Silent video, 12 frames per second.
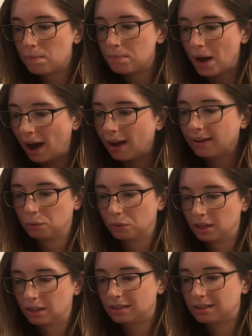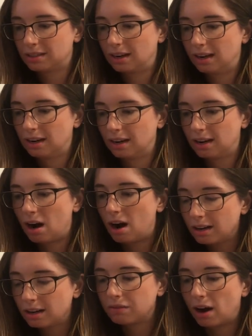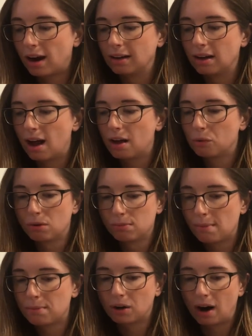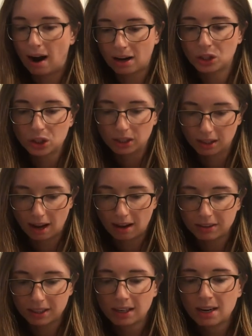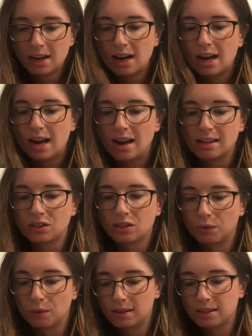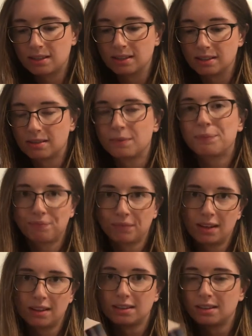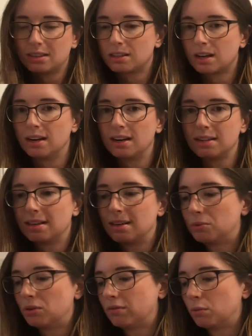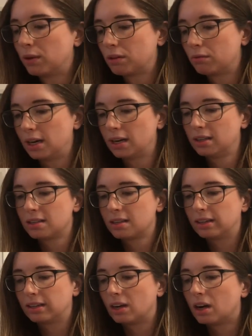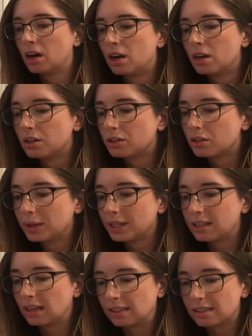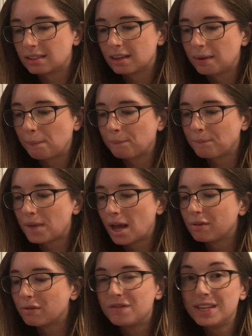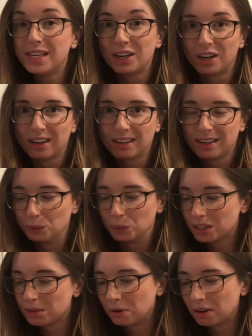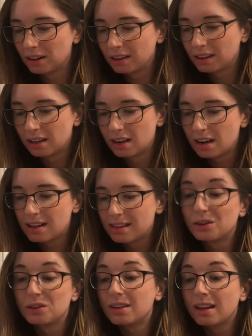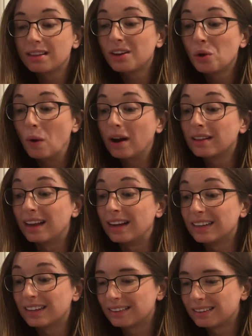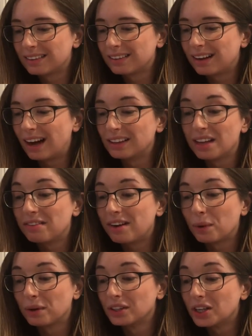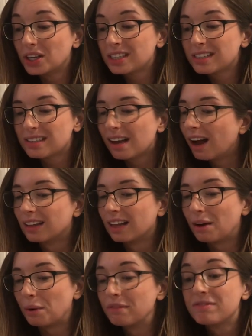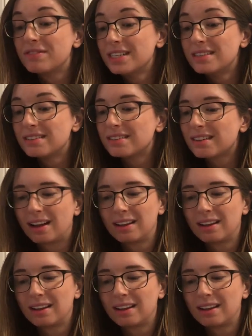bad it was, and it kind of I remember actually laughing. And so this is an example of what the writing is like here. So it says, "Fear," he whispered. "There's nothing quite like it. I love how it looks, I love how it feels, I